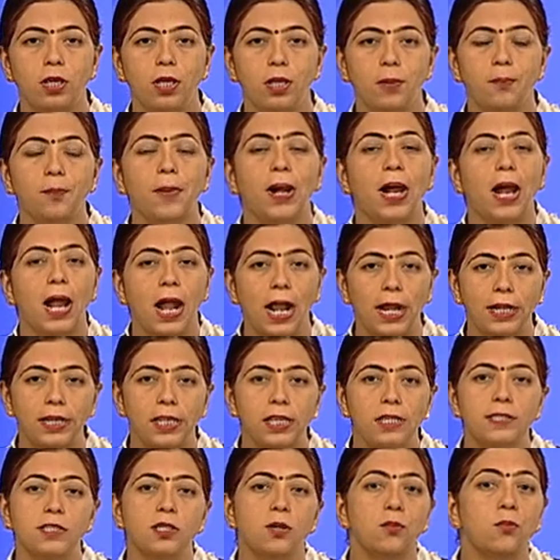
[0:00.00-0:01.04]
by adding
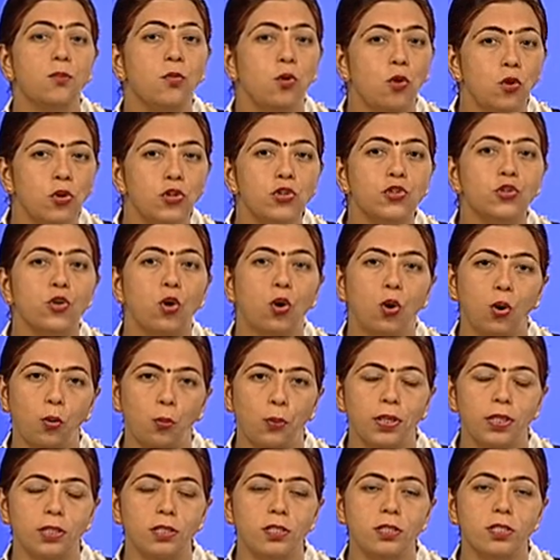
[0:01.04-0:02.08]
some more
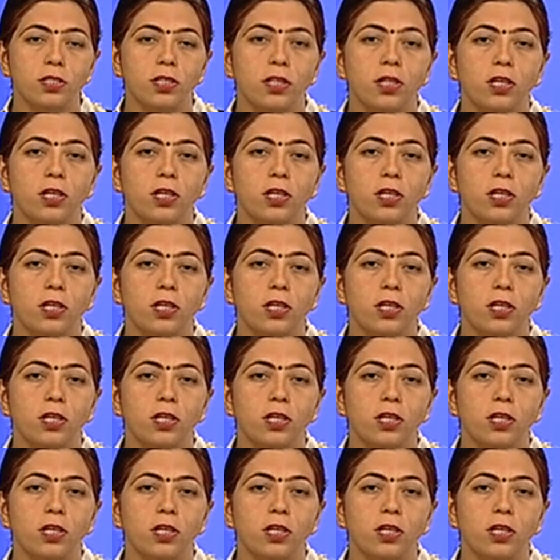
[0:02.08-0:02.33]
solvent,